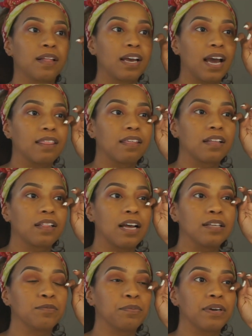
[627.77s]
Like, I think
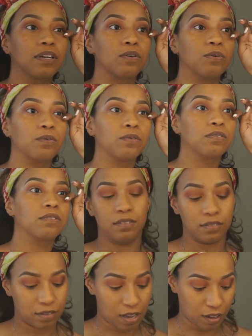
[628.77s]
that's pretty cool.
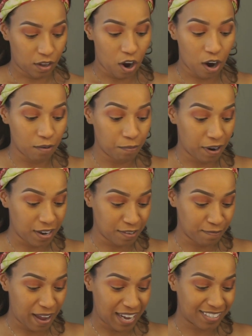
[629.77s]
Now, the hard part
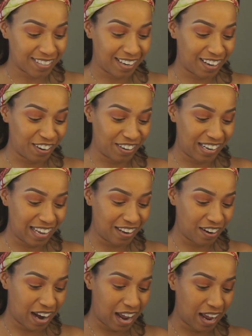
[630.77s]
is matching it on the
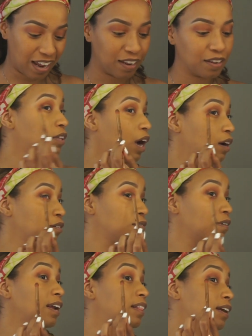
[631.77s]
other eye. Start
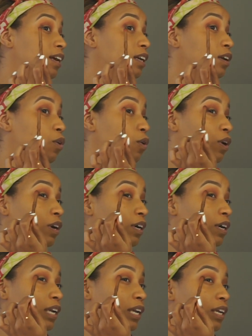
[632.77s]
right there in the corner
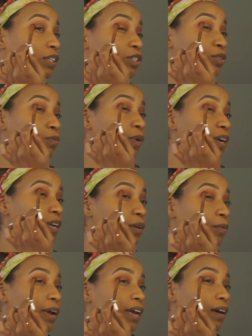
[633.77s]
and then just work
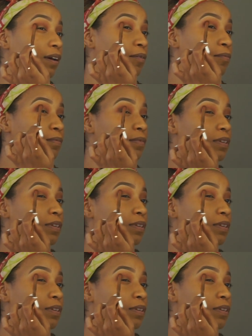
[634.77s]
your way up.